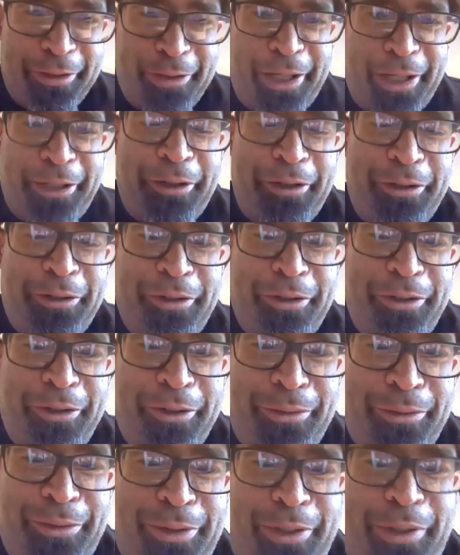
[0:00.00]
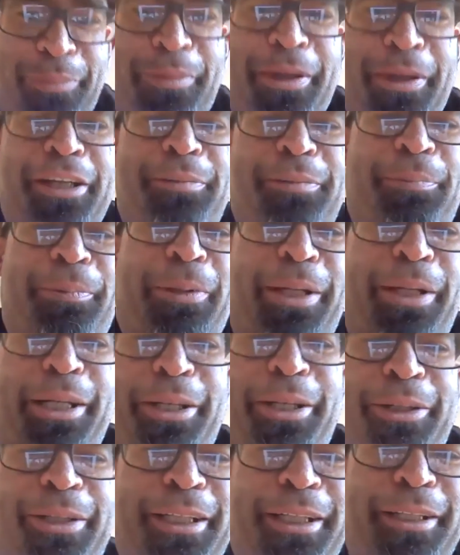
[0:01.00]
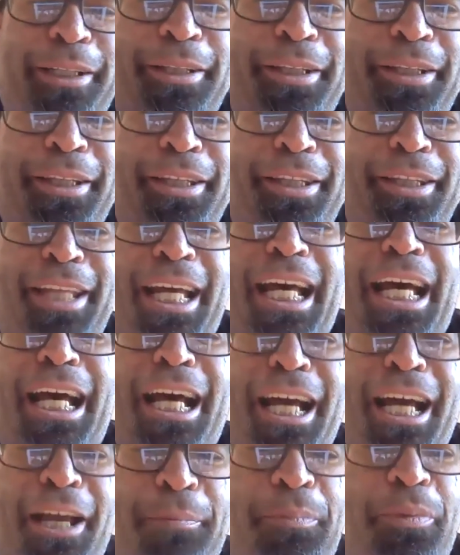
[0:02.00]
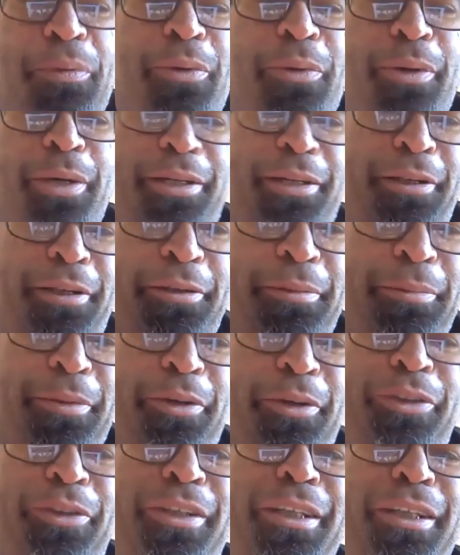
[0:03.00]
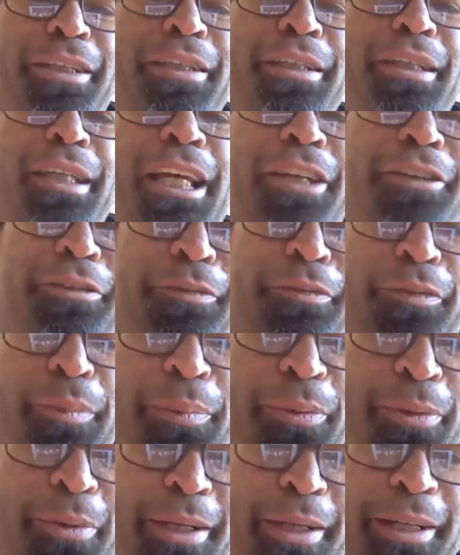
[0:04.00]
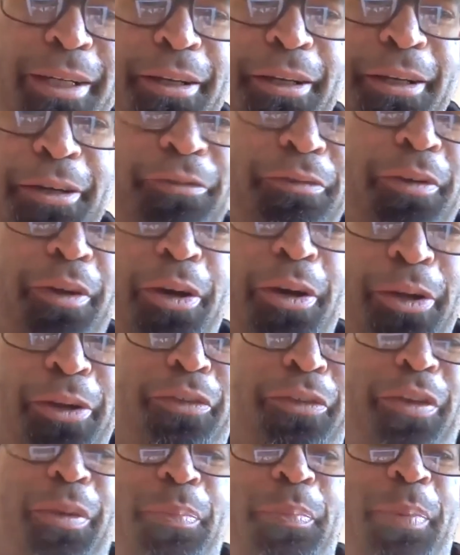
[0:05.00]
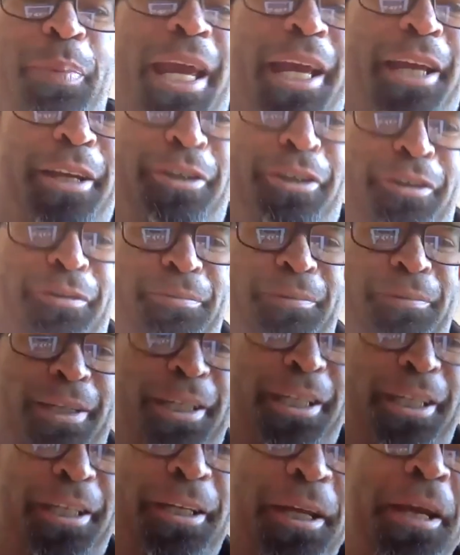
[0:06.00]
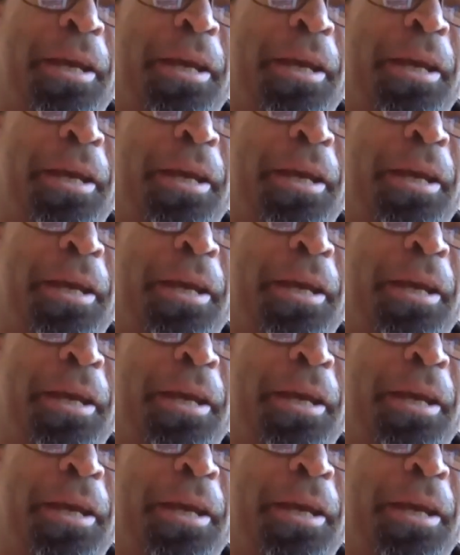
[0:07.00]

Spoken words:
Like, you were the bass player in the high point, the most successful point of all of the bands you've been in,